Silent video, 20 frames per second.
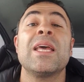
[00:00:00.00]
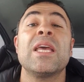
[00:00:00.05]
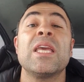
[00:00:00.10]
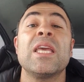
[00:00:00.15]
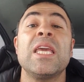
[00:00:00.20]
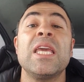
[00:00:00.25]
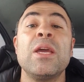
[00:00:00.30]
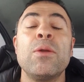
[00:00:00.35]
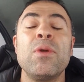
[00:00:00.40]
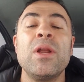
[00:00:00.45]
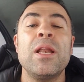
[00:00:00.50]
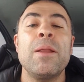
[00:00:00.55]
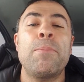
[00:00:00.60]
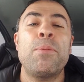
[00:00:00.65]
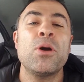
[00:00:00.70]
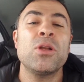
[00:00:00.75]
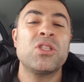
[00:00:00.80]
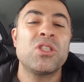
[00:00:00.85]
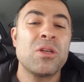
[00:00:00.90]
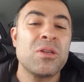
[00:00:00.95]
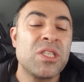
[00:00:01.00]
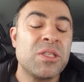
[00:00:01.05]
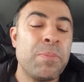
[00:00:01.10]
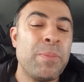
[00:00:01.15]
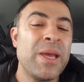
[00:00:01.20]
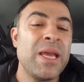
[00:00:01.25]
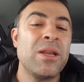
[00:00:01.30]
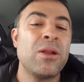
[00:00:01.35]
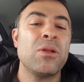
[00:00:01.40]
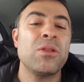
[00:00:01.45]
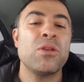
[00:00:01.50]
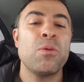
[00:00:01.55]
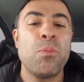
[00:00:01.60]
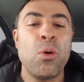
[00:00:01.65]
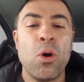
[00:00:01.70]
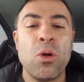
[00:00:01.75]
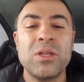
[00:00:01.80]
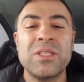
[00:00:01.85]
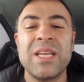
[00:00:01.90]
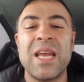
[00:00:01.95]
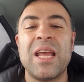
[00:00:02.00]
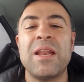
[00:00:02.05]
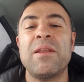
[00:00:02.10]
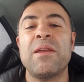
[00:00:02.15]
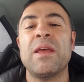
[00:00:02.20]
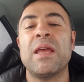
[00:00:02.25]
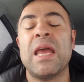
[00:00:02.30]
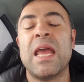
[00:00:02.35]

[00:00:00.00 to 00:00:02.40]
he really put some spin on the balls and